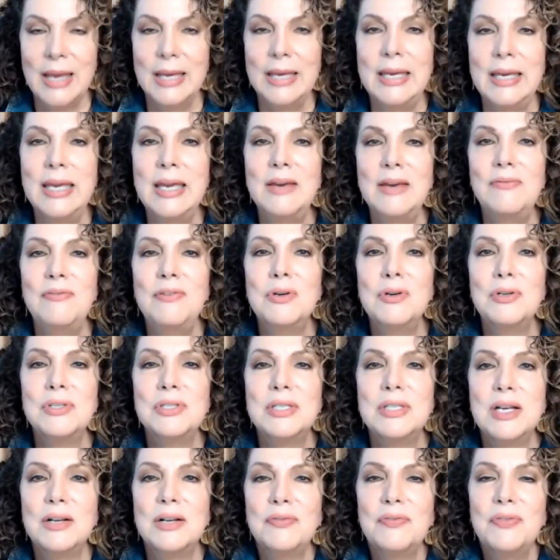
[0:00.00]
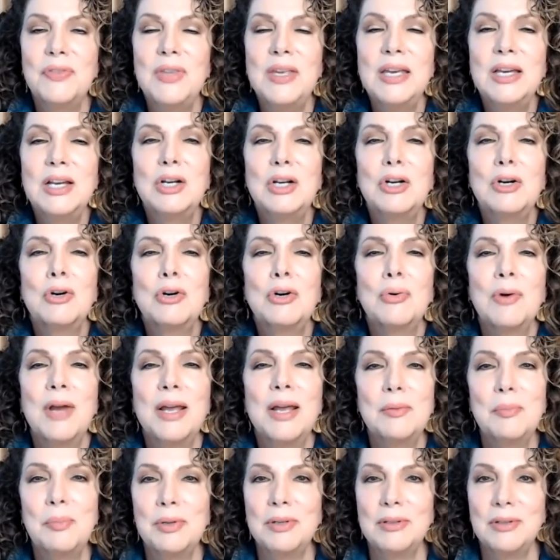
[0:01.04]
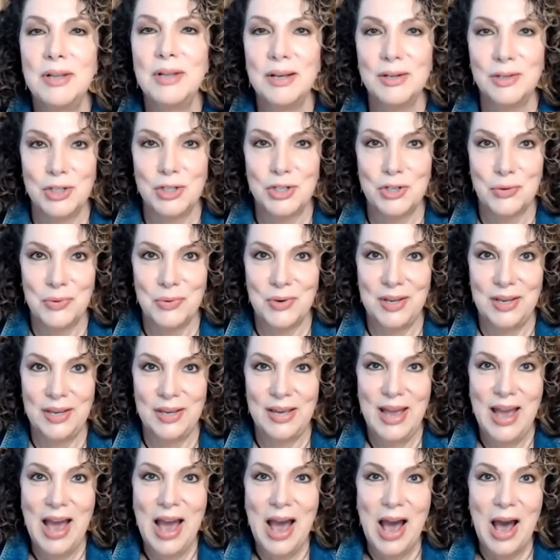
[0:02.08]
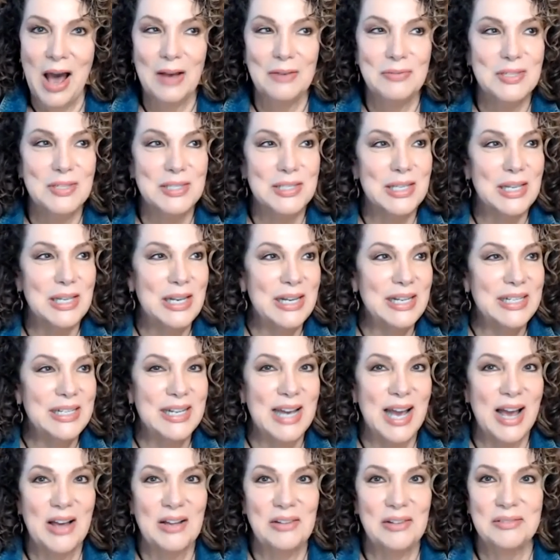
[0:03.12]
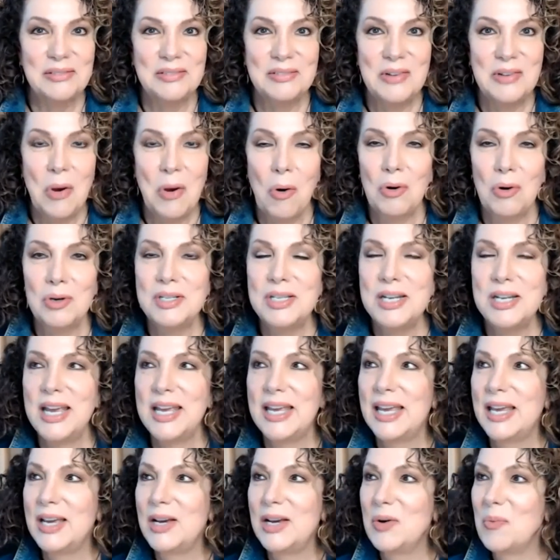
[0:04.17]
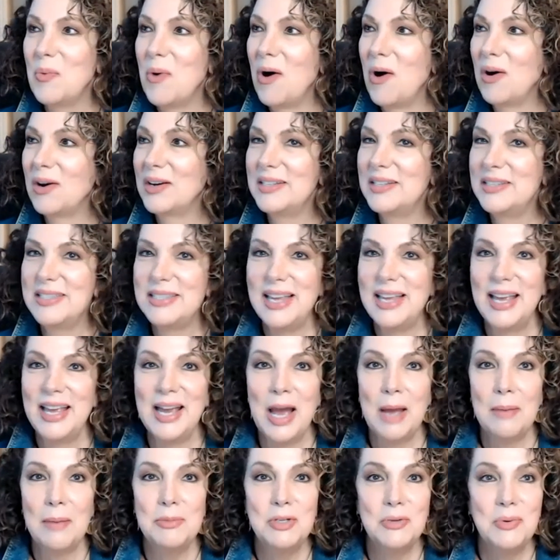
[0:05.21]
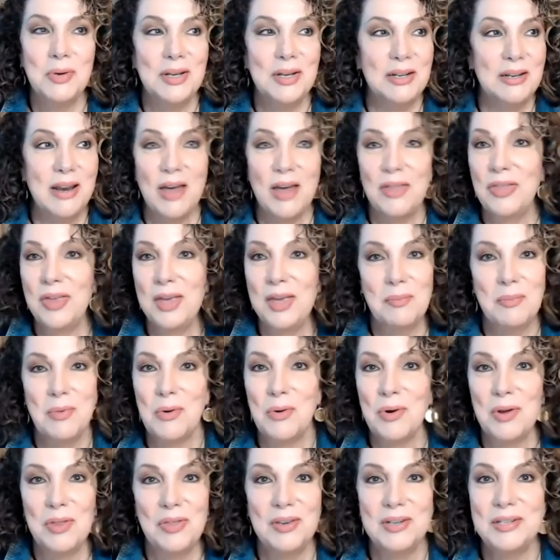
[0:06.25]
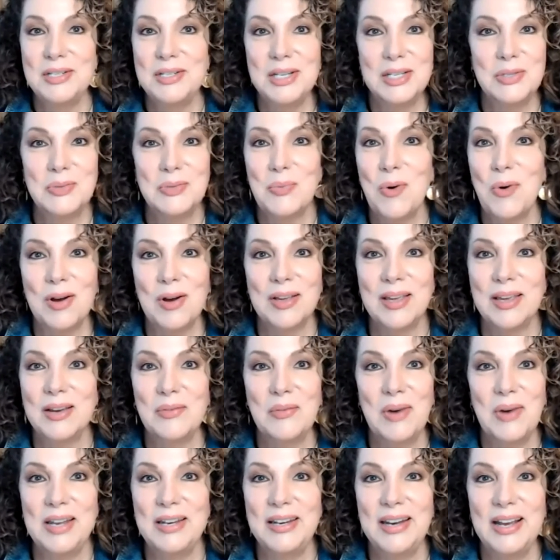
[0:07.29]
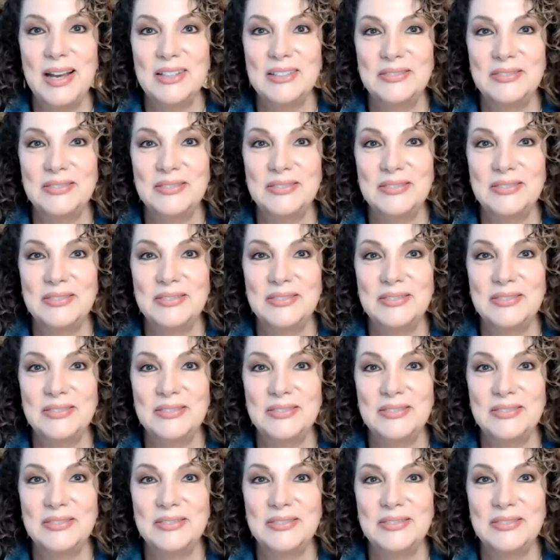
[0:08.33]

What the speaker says: Give yourself the incredible luxury of sitting down or taking a walk and saying, I'm doing nothing more than just walking right now.